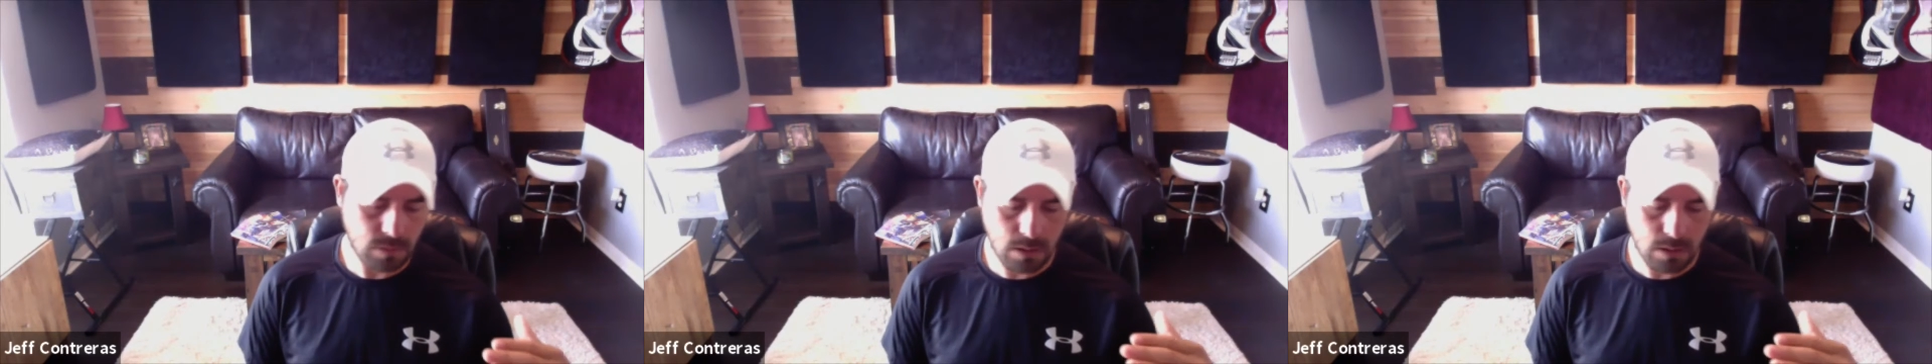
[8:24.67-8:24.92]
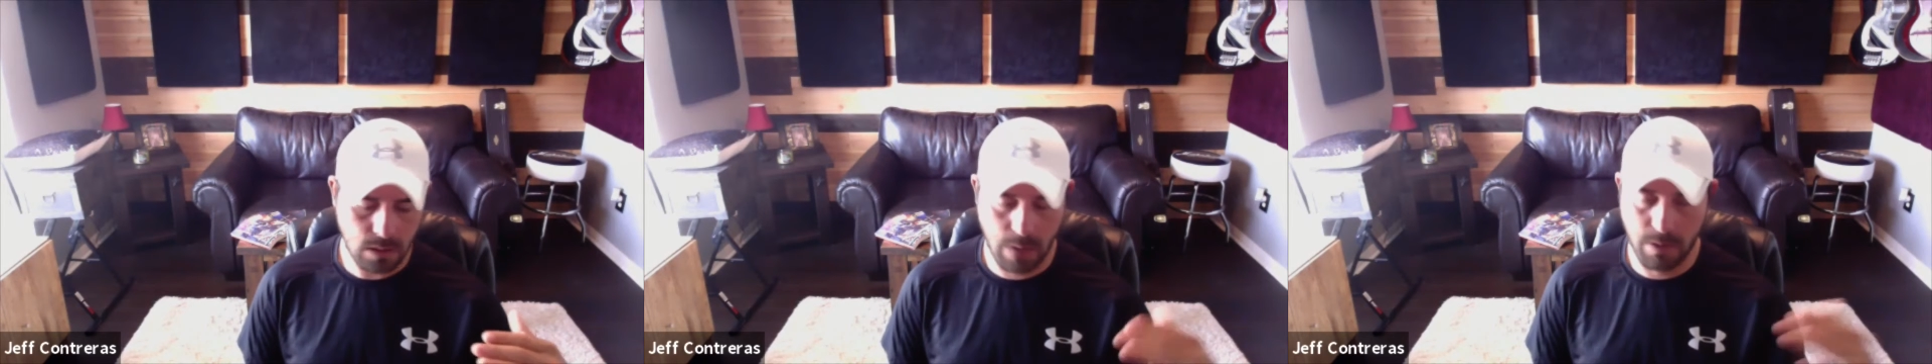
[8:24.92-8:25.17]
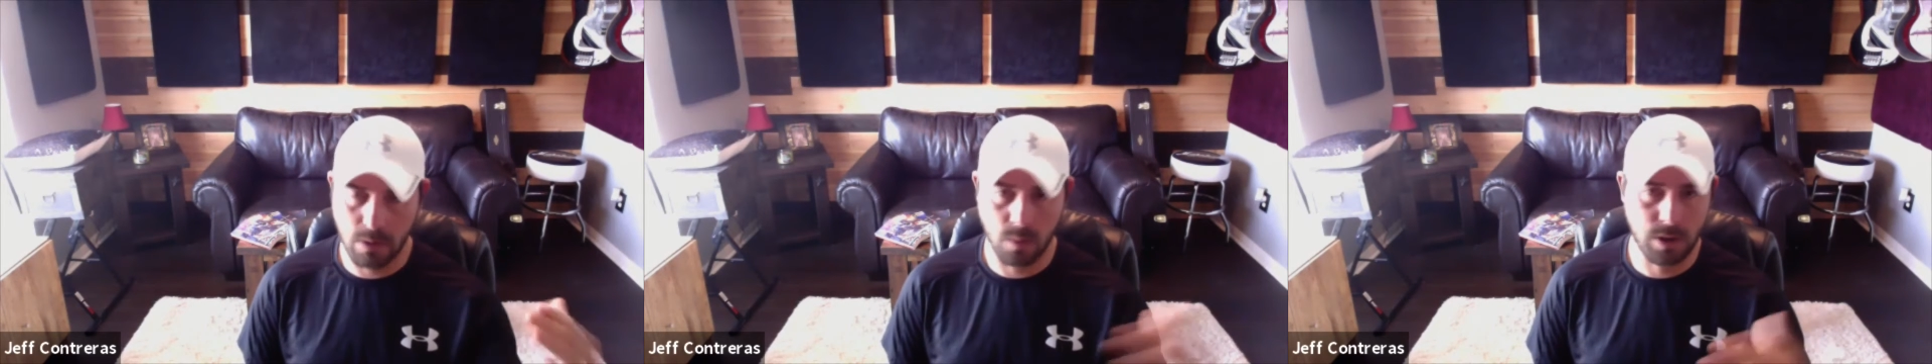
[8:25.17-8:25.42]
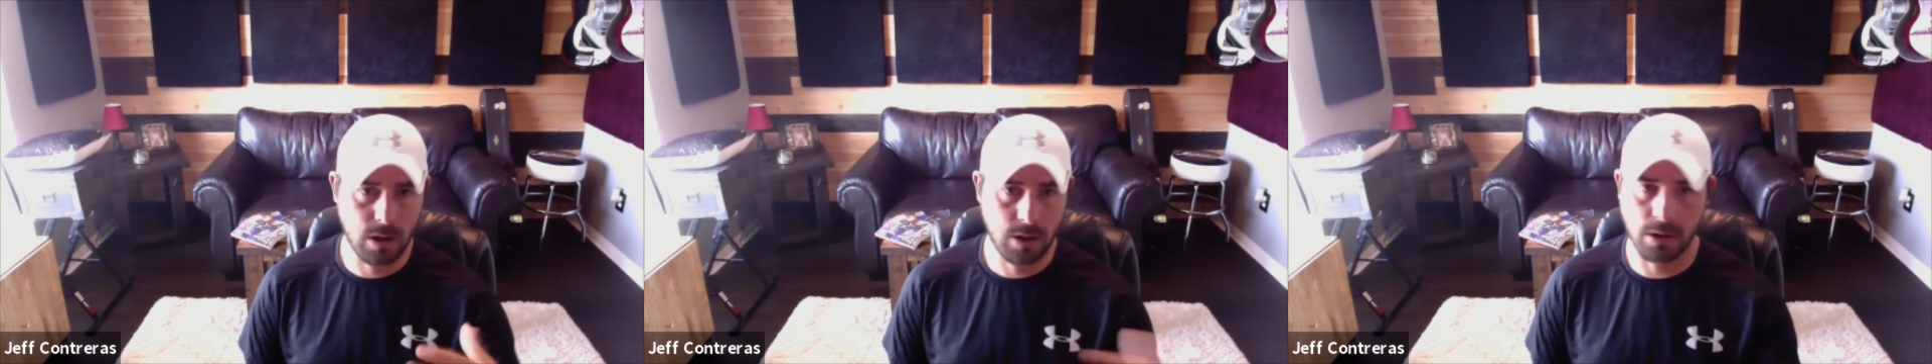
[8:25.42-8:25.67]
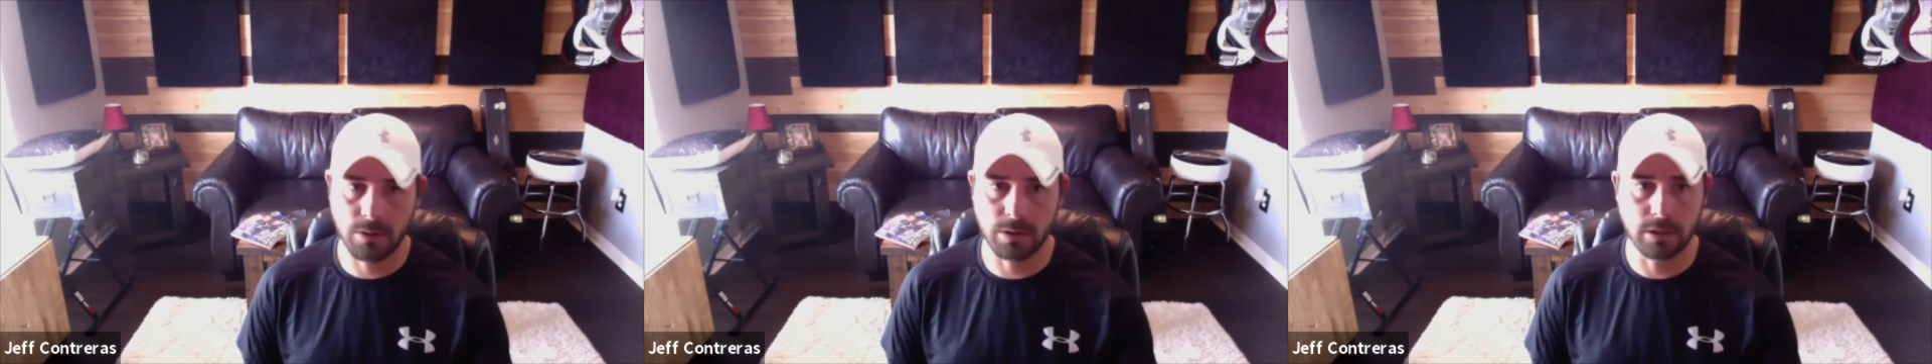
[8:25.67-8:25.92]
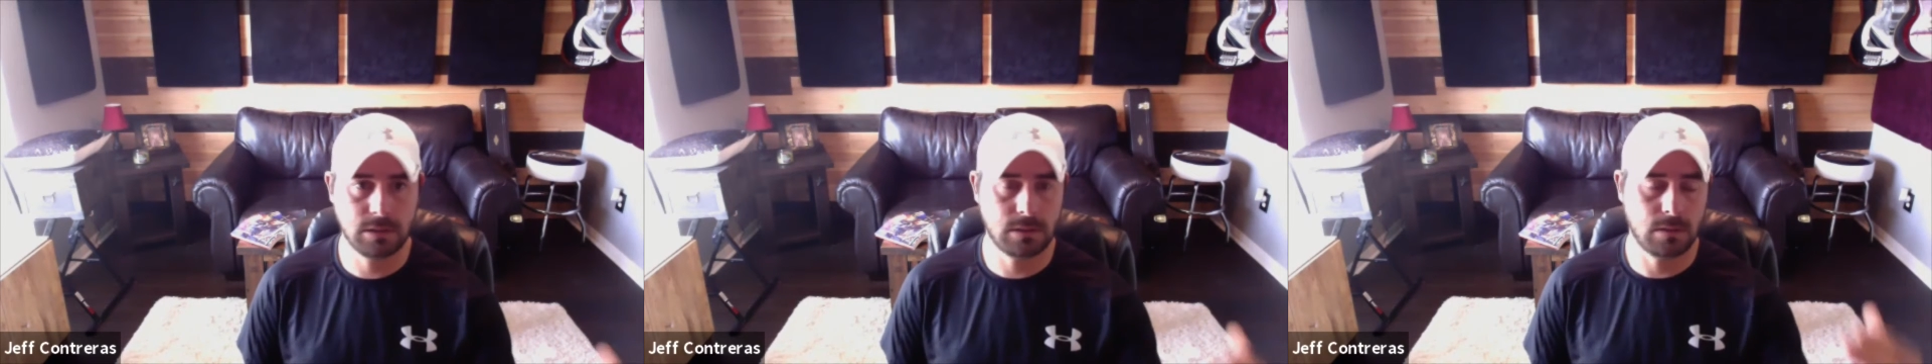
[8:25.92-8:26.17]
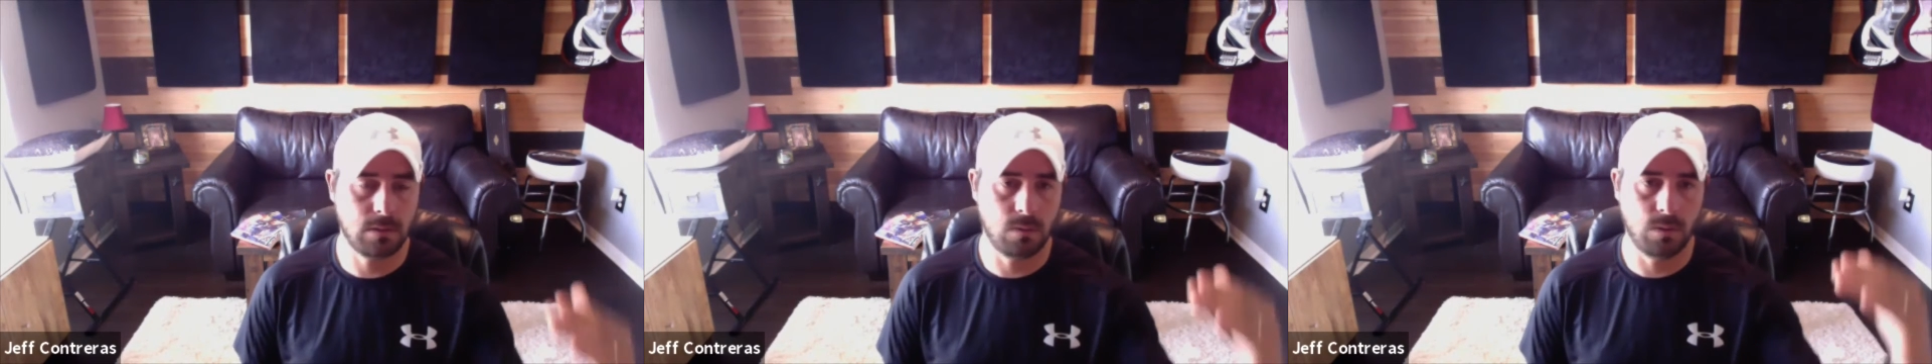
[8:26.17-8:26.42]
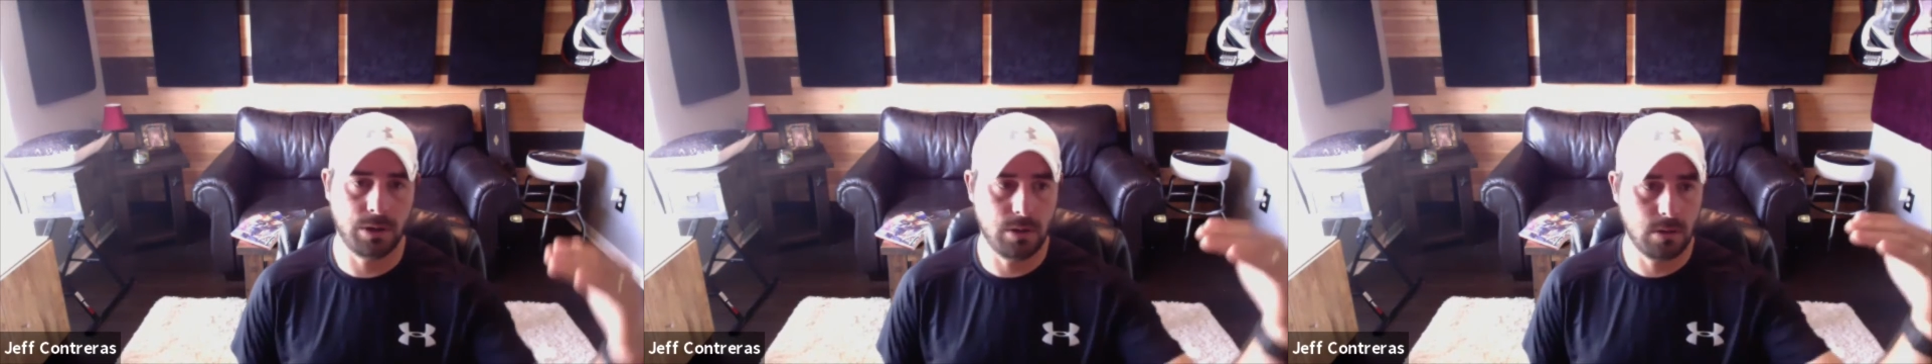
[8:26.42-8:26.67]
I mean, we all know this.
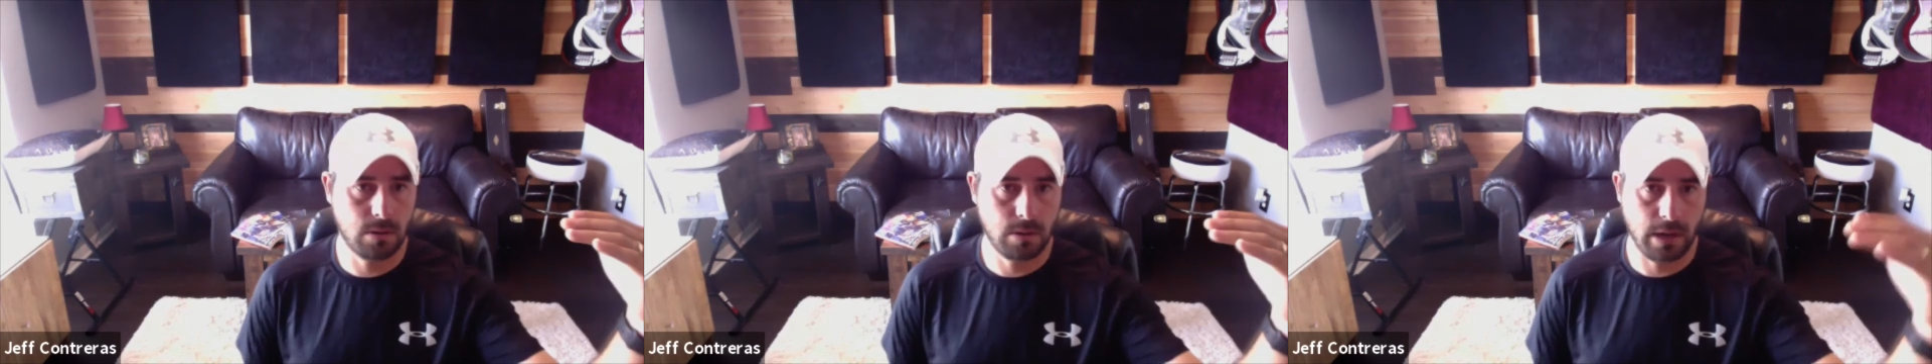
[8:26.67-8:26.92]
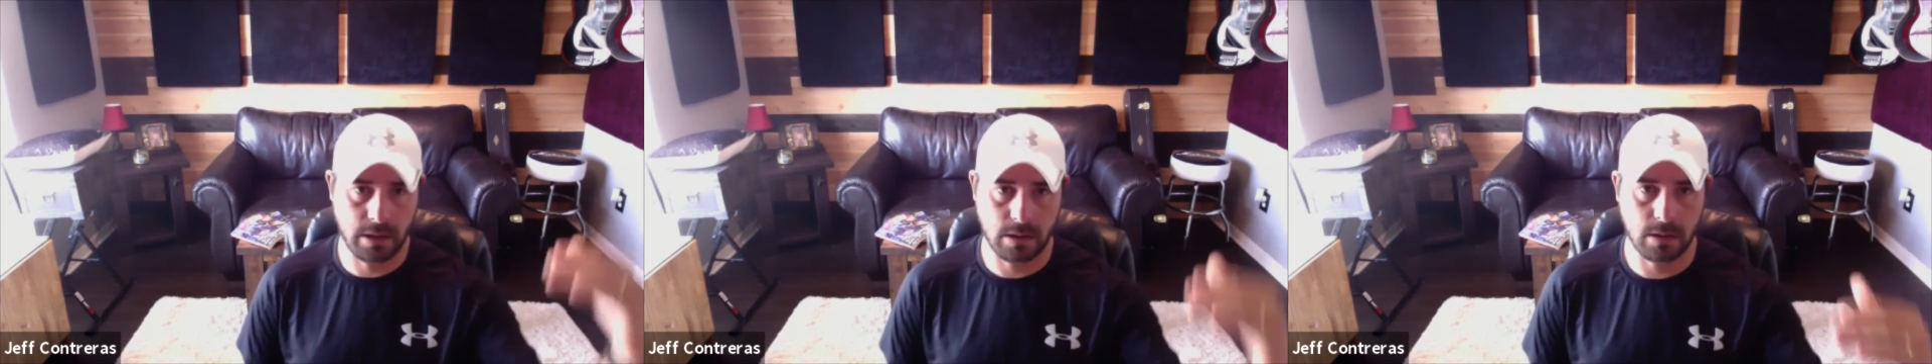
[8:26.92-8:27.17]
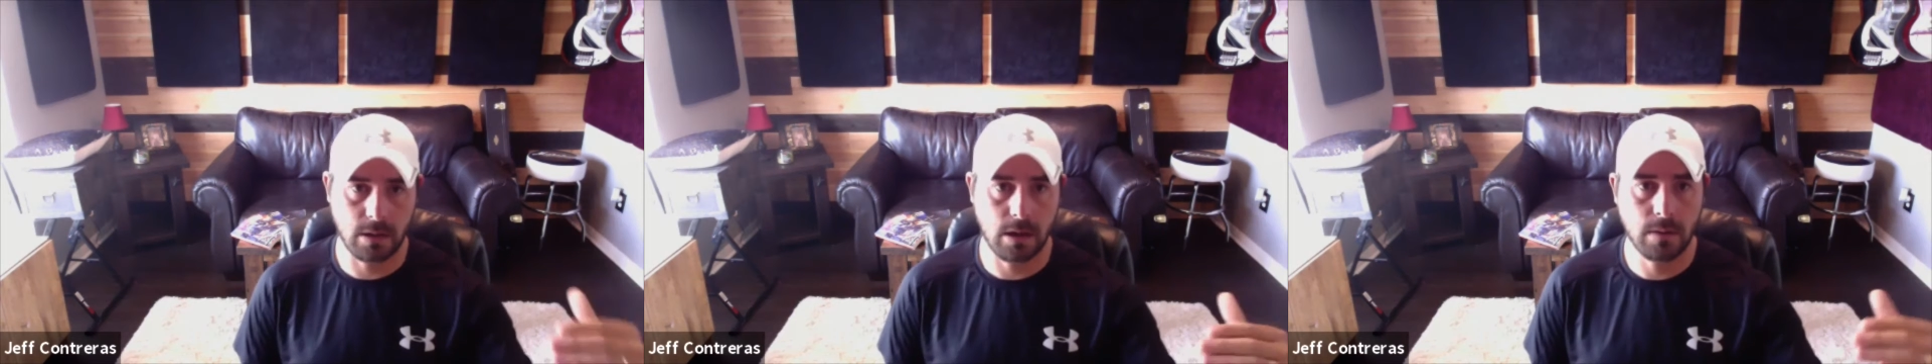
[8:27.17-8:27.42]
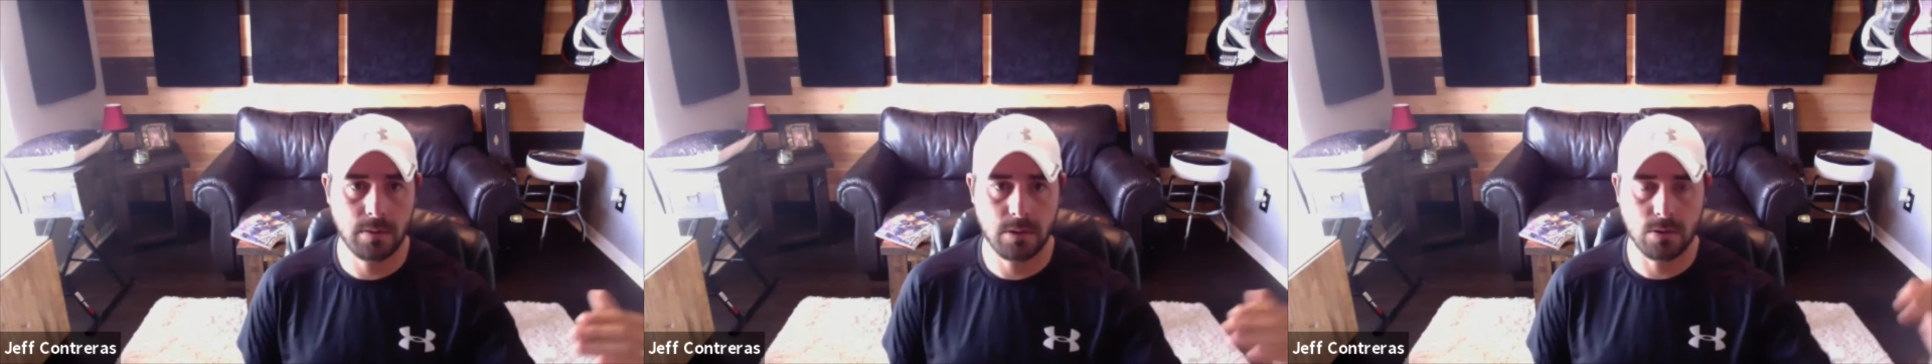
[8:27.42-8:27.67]
When you're at a club, you